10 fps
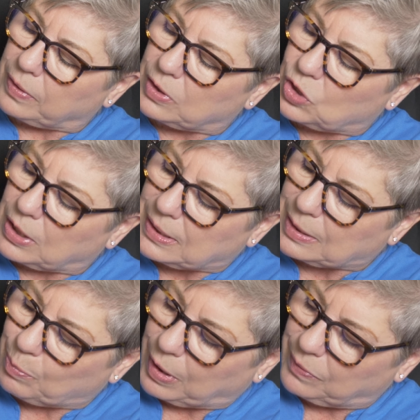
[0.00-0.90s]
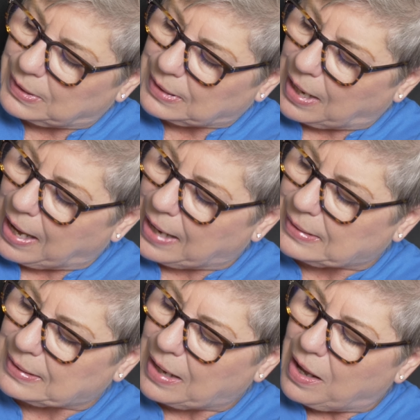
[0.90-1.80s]
the chits above his
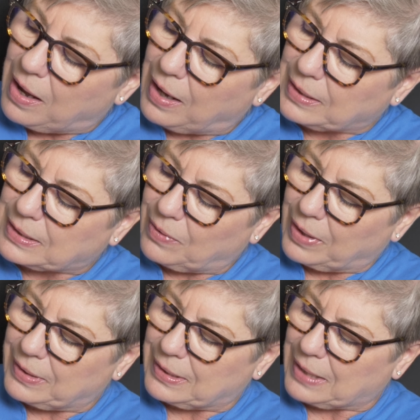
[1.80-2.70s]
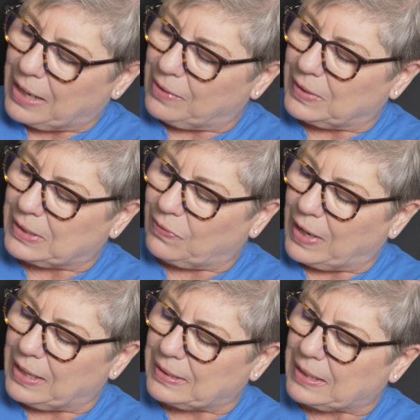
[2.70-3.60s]
eyes, also on the side of his
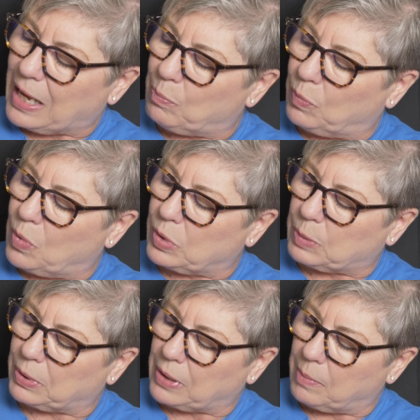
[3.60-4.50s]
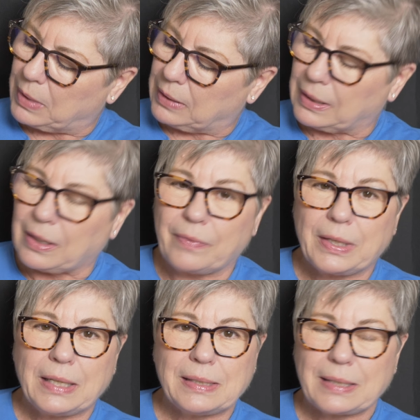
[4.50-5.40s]
face, and most predominantly on
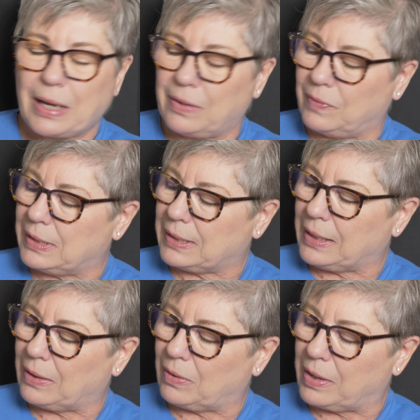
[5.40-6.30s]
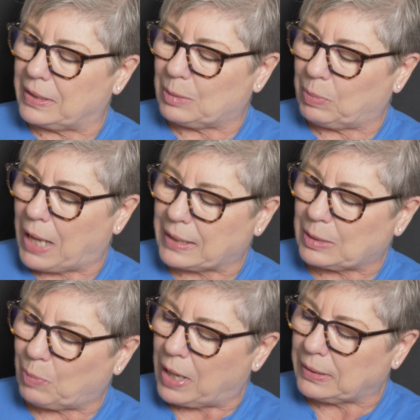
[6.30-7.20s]
the inside of his ear on his black
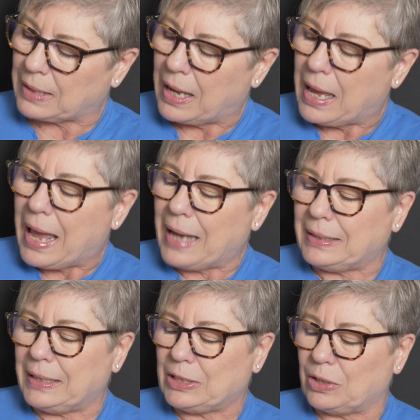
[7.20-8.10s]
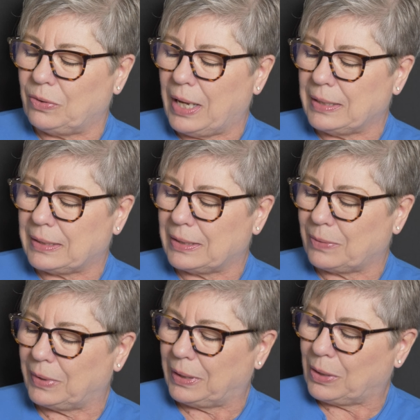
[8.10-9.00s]
spots. And he, too, has this
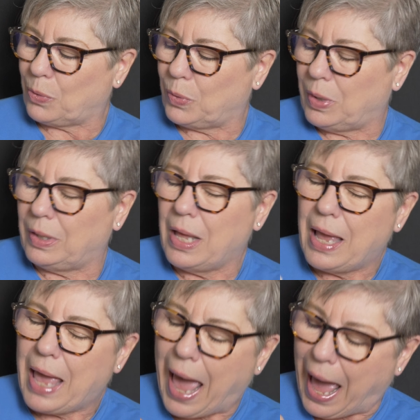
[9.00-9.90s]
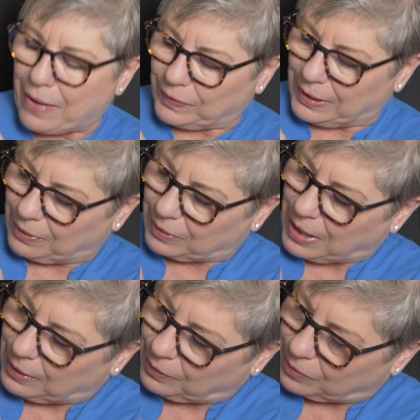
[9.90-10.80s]
really cool half ear
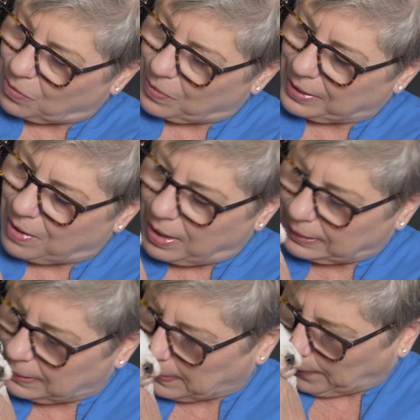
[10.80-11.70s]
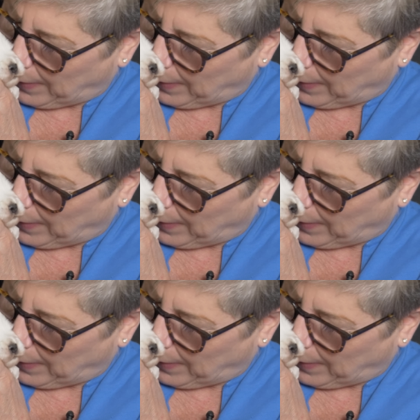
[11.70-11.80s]
color going on here.